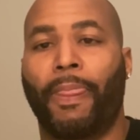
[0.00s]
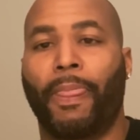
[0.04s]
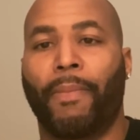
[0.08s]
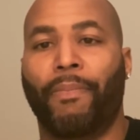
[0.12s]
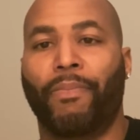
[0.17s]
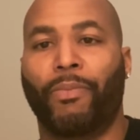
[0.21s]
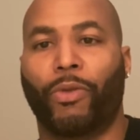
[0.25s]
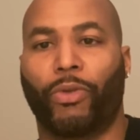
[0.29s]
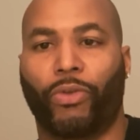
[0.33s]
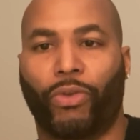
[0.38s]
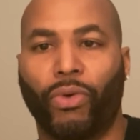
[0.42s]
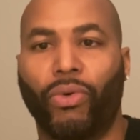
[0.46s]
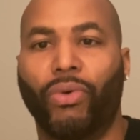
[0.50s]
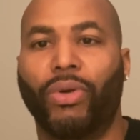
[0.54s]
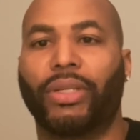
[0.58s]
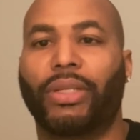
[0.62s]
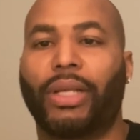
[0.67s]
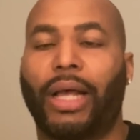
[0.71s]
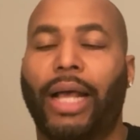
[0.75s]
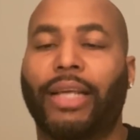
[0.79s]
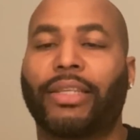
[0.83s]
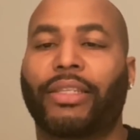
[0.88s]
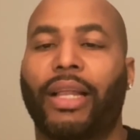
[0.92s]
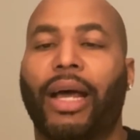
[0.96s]
Soon as
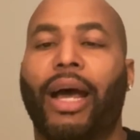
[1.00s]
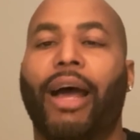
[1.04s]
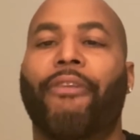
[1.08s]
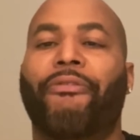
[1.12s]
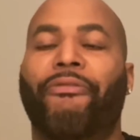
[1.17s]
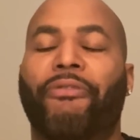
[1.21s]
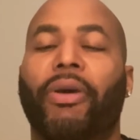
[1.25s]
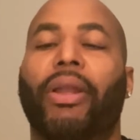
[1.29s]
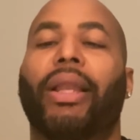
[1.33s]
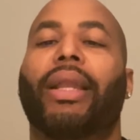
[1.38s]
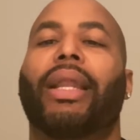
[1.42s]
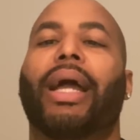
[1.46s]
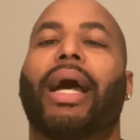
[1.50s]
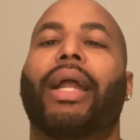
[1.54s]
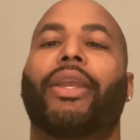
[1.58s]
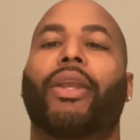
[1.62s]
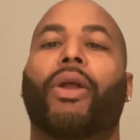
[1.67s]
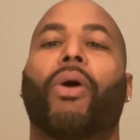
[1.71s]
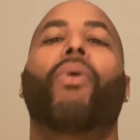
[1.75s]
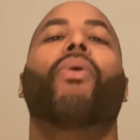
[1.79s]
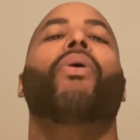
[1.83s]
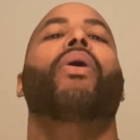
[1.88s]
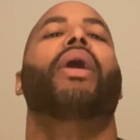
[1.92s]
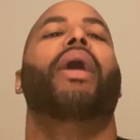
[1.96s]
I start feeling, I
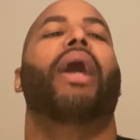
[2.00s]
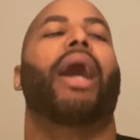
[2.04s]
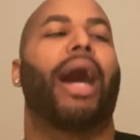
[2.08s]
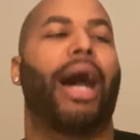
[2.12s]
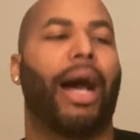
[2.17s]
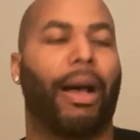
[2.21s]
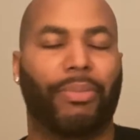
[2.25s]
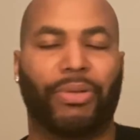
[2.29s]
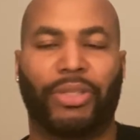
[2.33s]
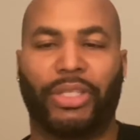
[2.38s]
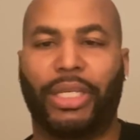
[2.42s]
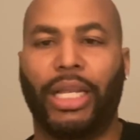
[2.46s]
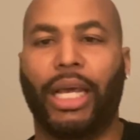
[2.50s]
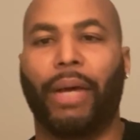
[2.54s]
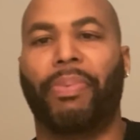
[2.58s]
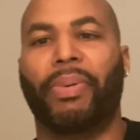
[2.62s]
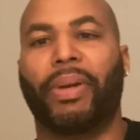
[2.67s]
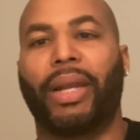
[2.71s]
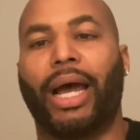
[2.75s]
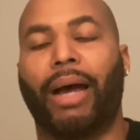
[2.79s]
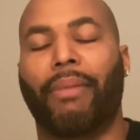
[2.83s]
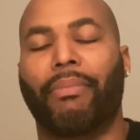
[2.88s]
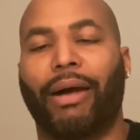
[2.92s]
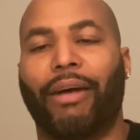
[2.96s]
know I'm
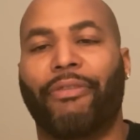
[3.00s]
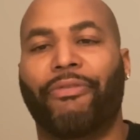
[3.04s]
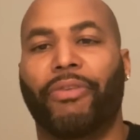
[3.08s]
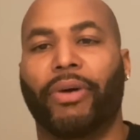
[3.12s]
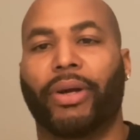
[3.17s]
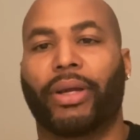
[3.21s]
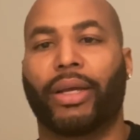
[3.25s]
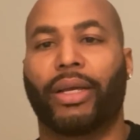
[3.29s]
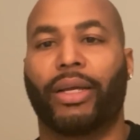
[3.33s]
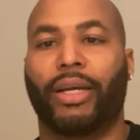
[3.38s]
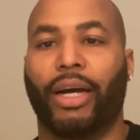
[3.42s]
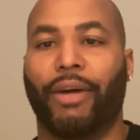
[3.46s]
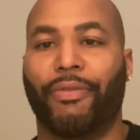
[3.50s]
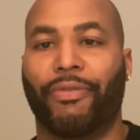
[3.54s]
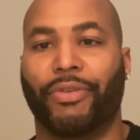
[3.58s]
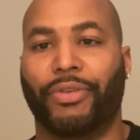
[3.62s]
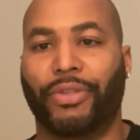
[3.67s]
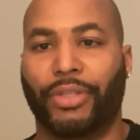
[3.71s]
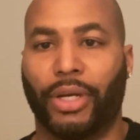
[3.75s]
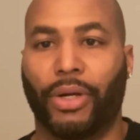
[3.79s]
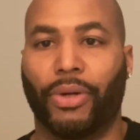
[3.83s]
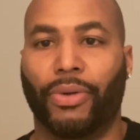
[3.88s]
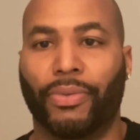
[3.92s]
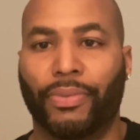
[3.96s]
stepping out my fucking comfort
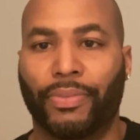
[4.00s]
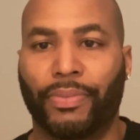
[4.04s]
zone.